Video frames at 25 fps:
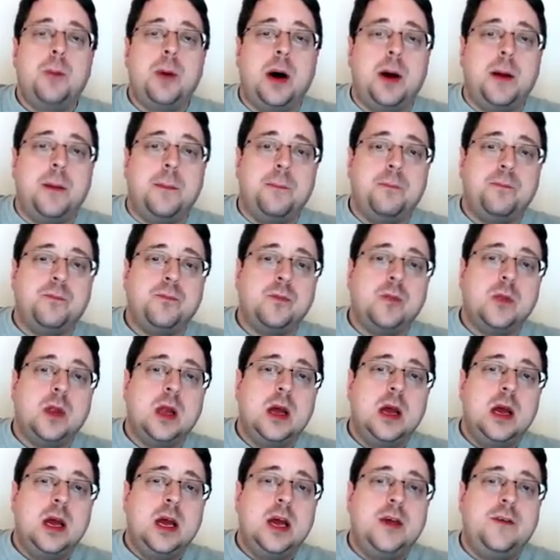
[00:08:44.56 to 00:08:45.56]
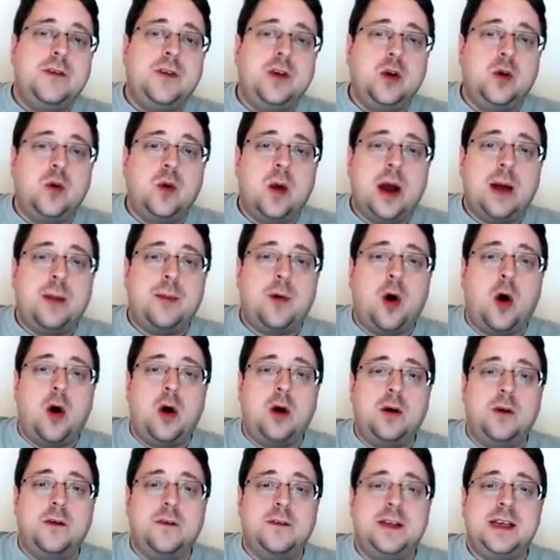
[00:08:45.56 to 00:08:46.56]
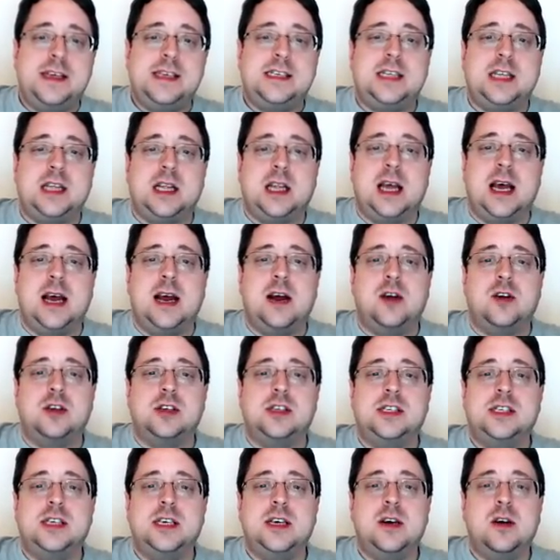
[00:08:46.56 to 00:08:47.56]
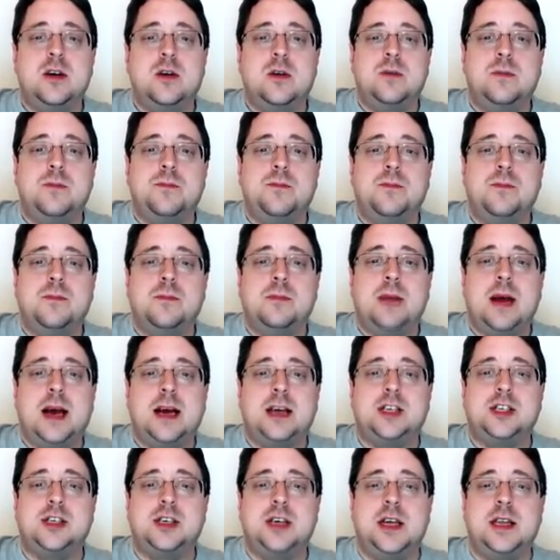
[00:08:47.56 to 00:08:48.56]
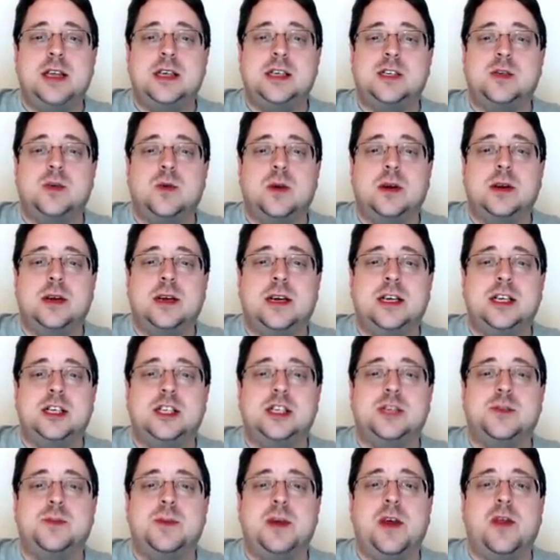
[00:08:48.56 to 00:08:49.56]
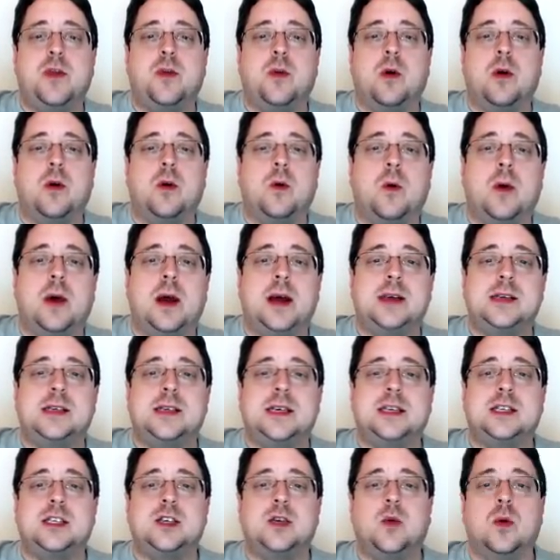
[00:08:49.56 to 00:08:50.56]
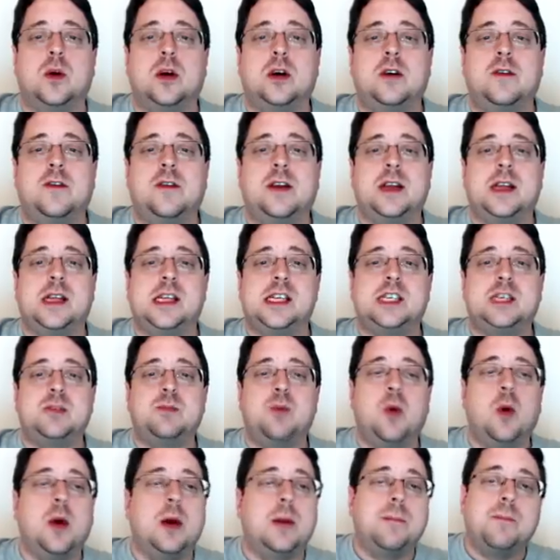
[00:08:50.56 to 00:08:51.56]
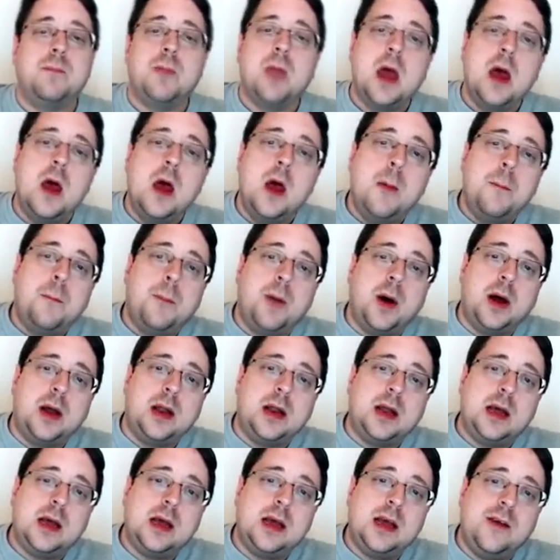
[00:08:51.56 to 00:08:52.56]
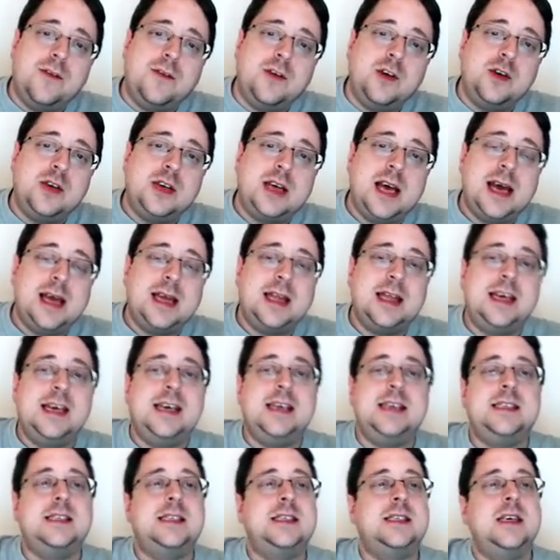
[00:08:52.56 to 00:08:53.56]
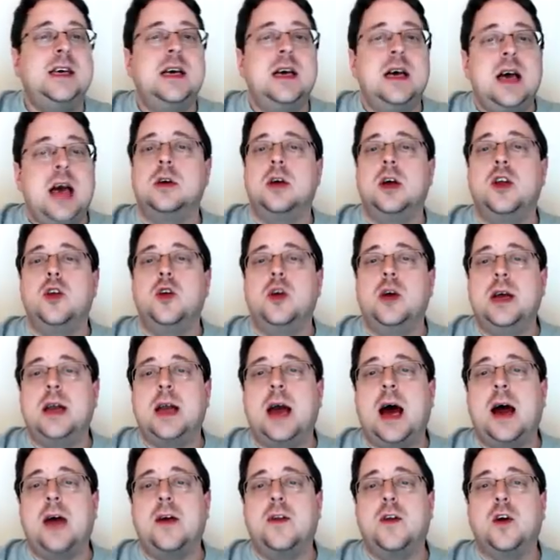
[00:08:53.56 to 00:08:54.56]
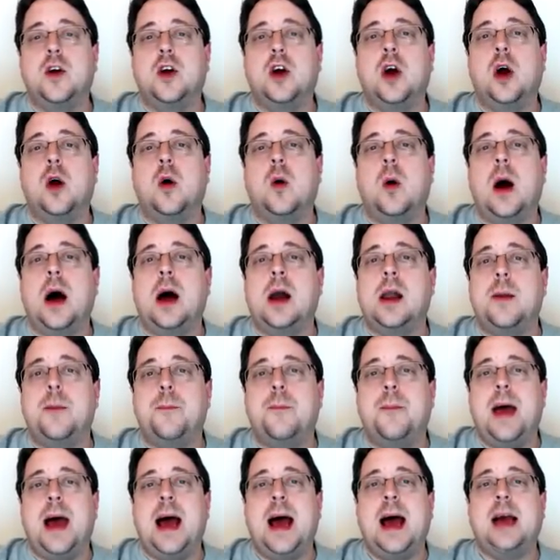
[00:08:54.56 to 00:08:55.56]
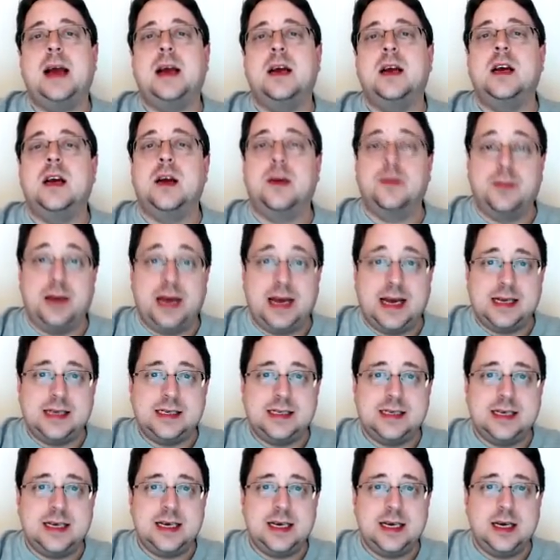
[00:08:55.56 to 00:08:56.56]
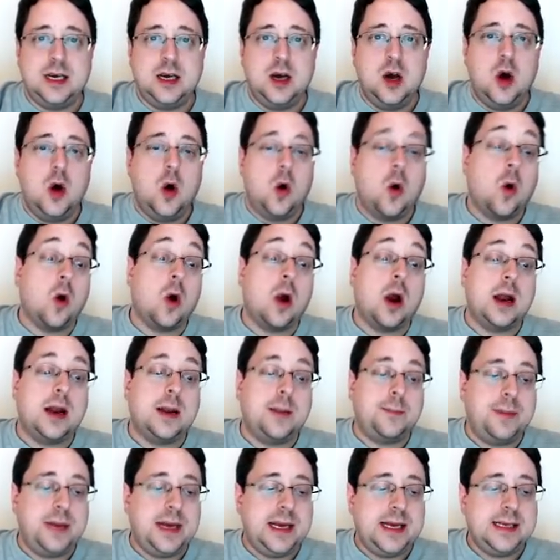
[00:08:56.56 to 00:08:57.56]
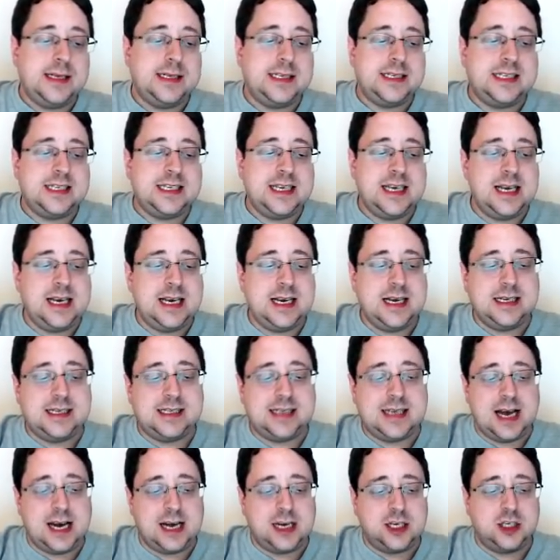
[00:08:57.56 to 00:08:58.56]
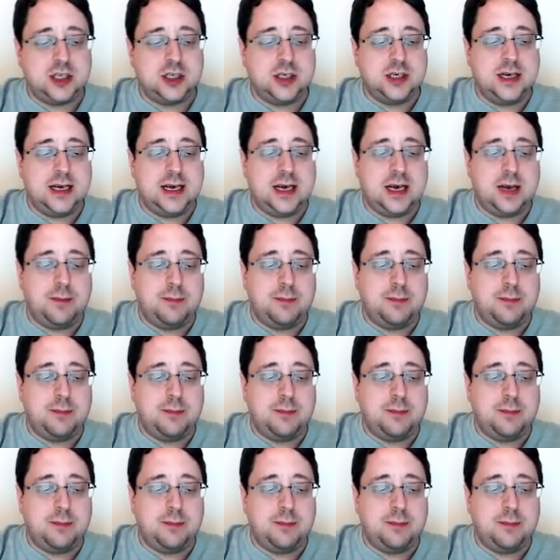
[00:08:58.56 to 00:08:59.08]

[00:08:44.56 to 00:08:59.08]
But if you grab all of these layers here, actually this one can just be thrown away because that's irrelevant at this point. But if you take these, you can either go on a Mac Command-E or on a PC, it's actually